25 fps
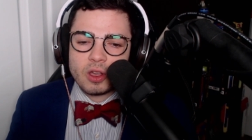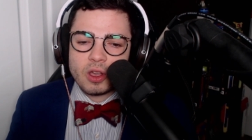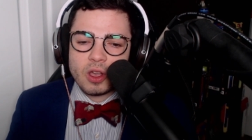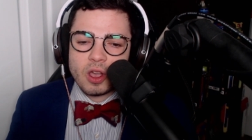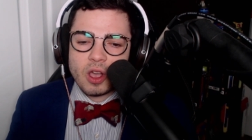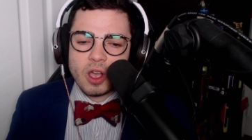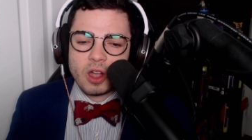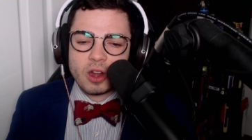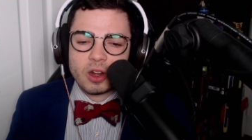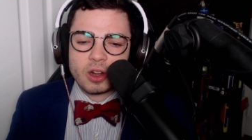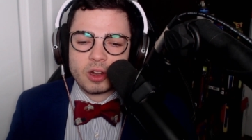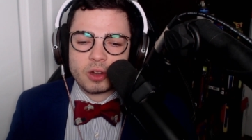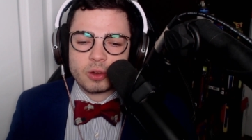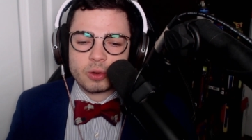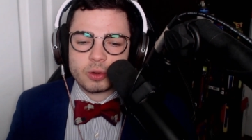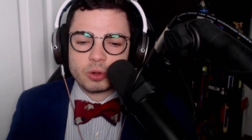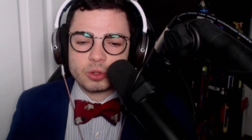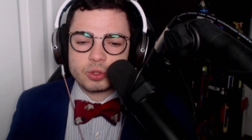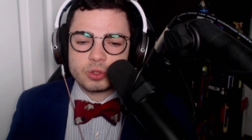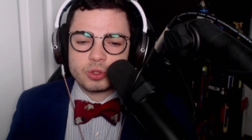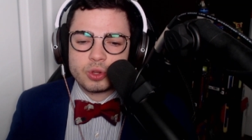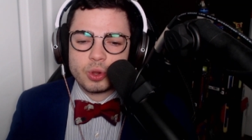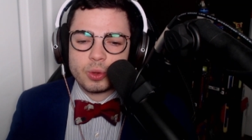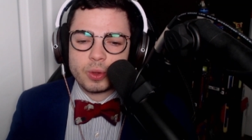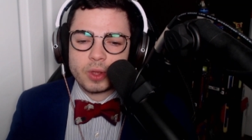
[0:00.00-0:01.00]
are
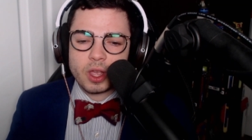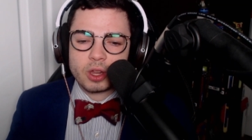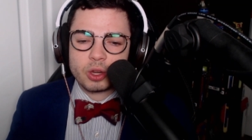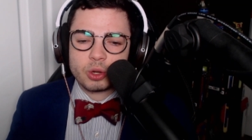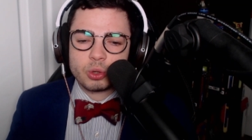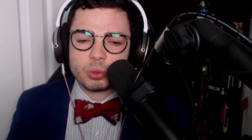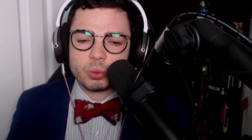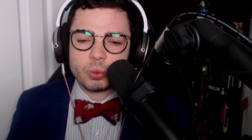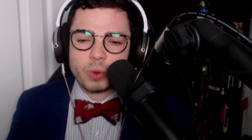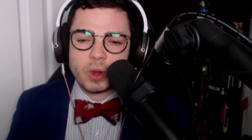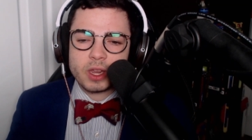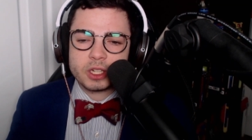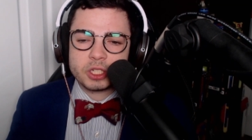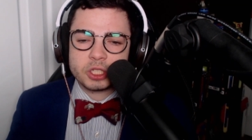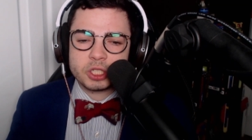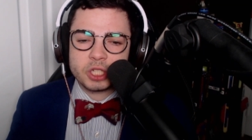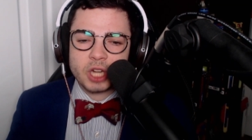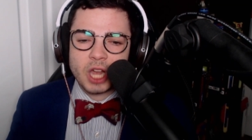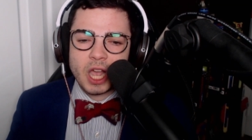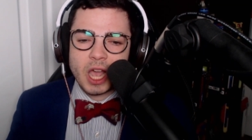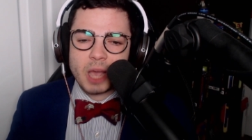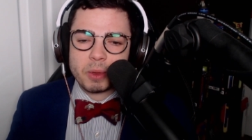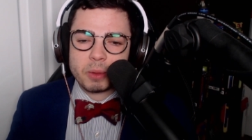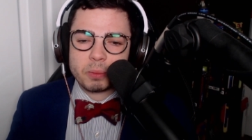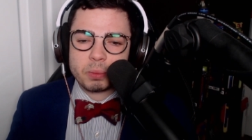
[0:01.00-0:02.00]
doing a great
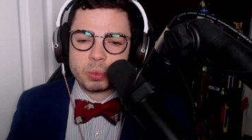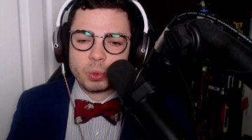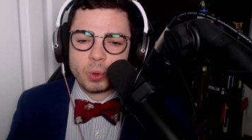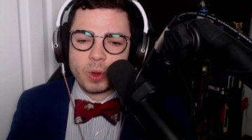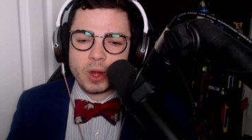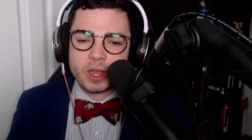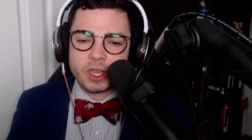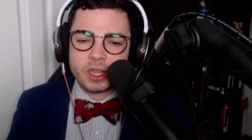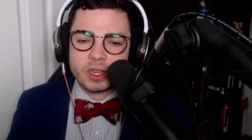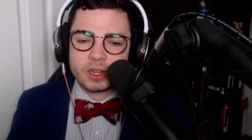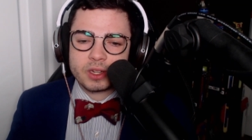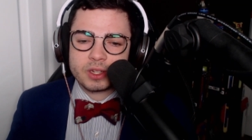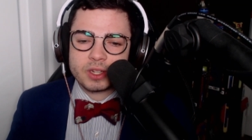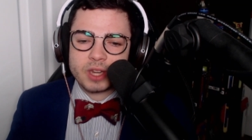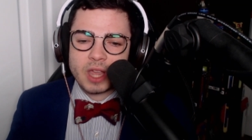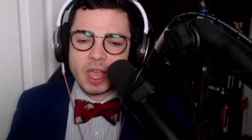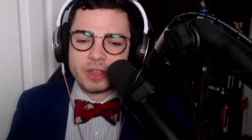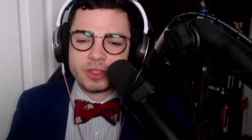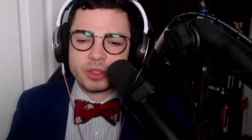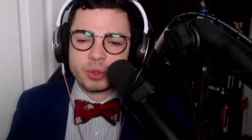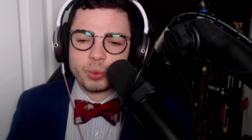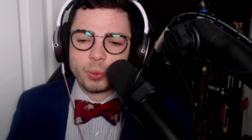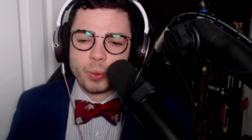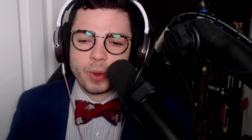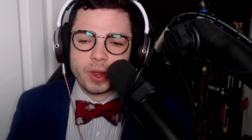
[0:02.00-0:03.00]
job at breaking down
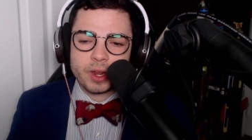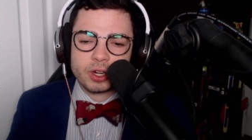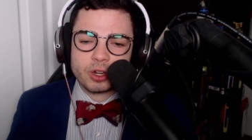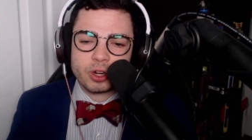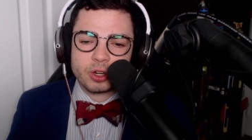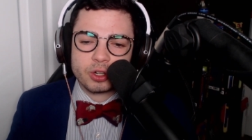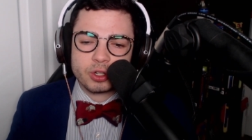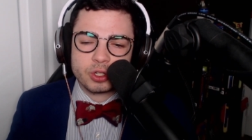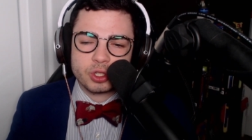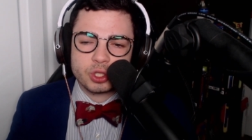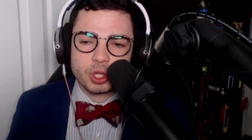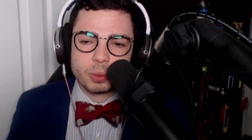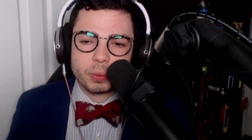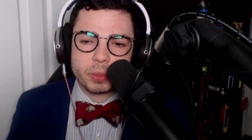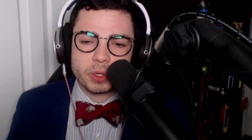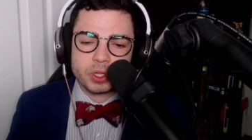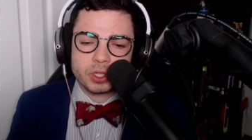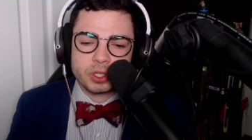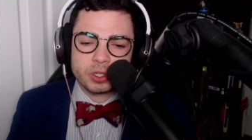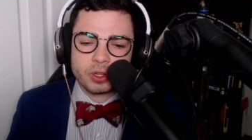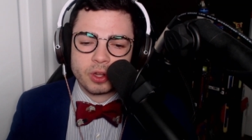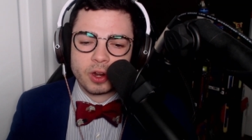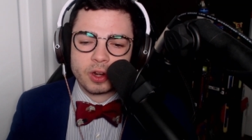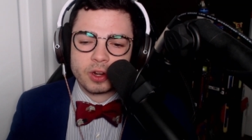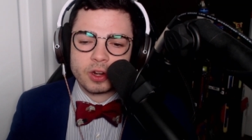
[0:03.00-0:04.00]
the Rated R
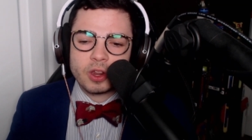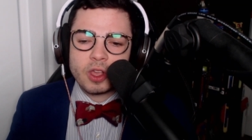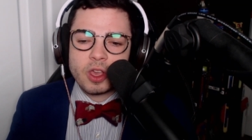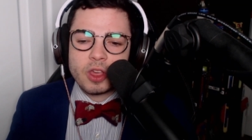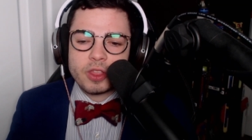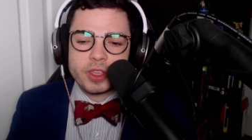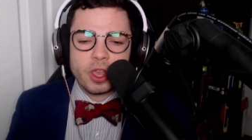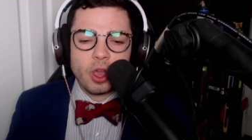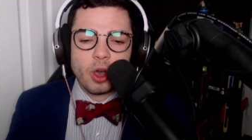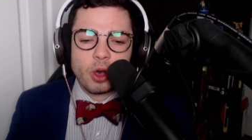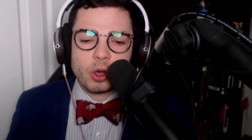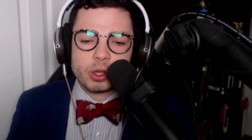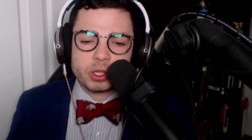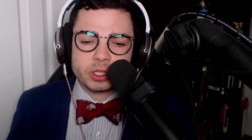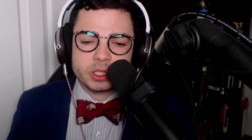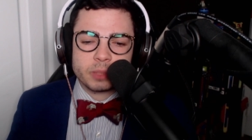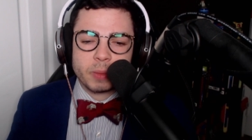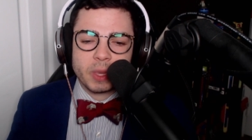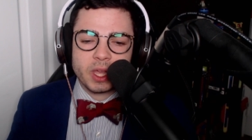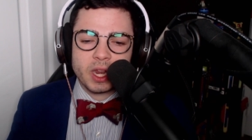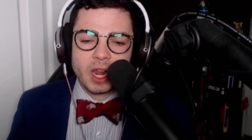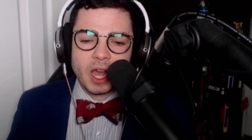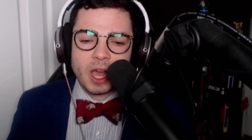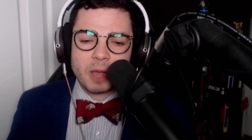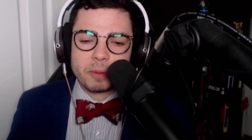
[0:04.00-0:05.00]
superstar, the
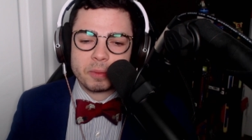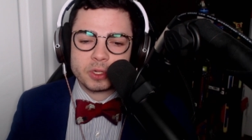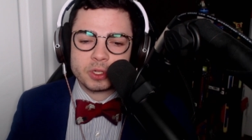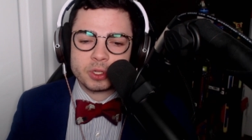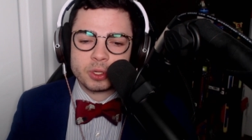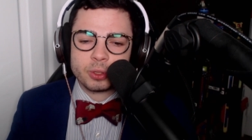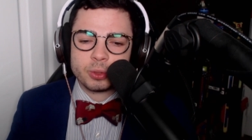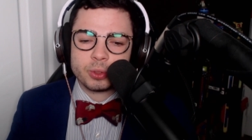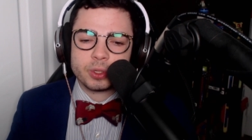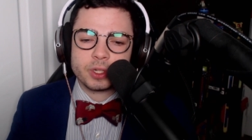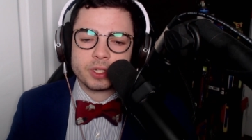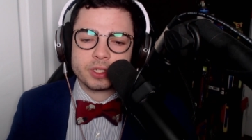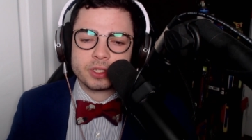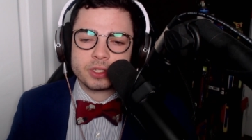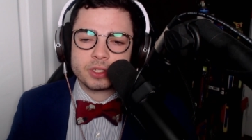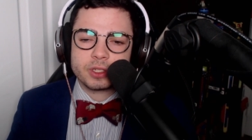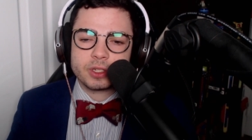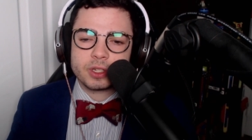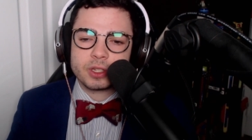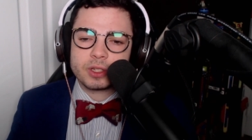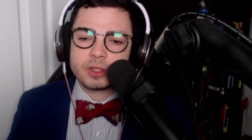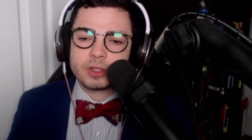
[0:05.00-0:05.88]
ultimate opportunist.